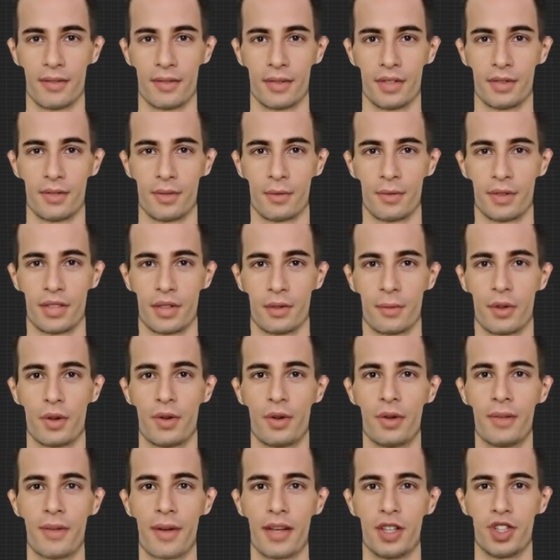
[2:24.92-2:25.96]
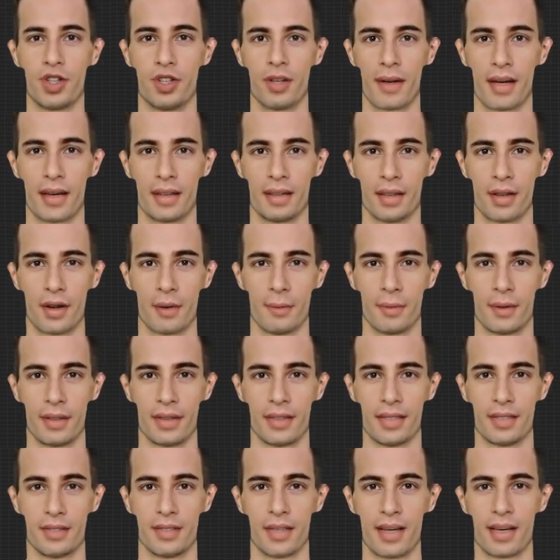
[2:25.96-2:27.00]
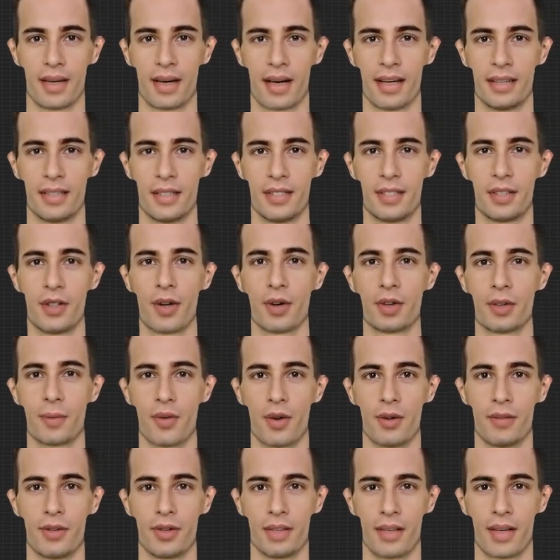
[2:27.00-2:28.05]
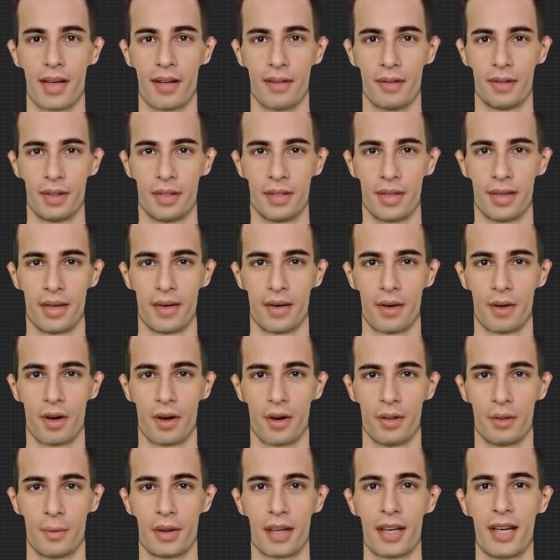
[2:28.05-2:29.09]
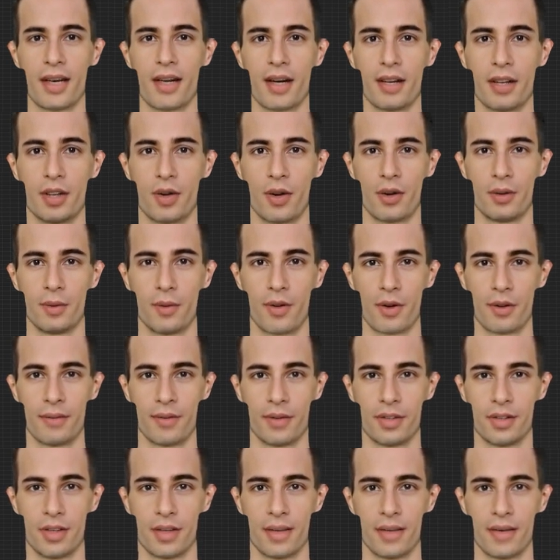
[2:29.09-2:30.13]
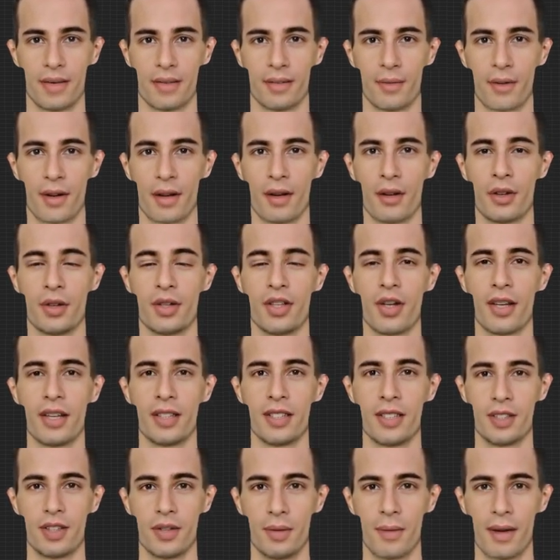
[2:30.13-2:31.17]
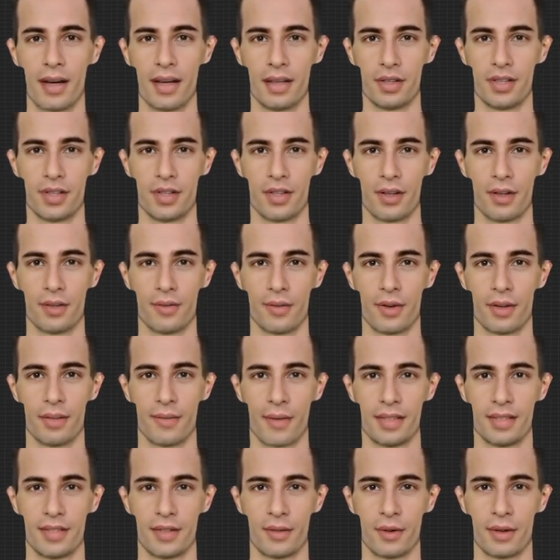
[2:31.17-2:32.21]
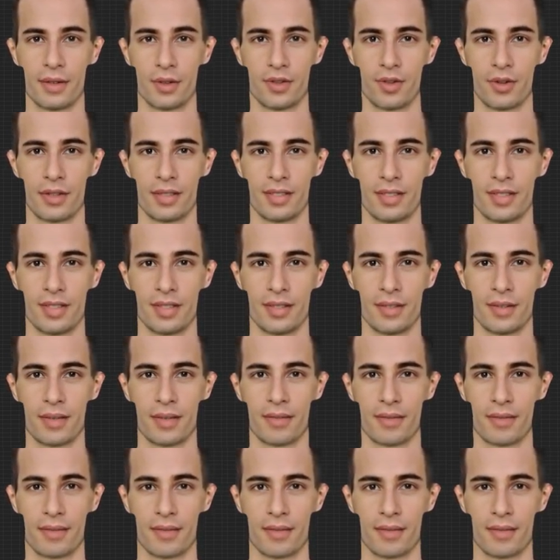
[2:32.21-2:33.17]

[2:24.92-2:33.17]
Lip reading: differs from typical venture-backed companies as its non-profit parent, OpenAI Nonprofit, prioritizes humanity over investor interests.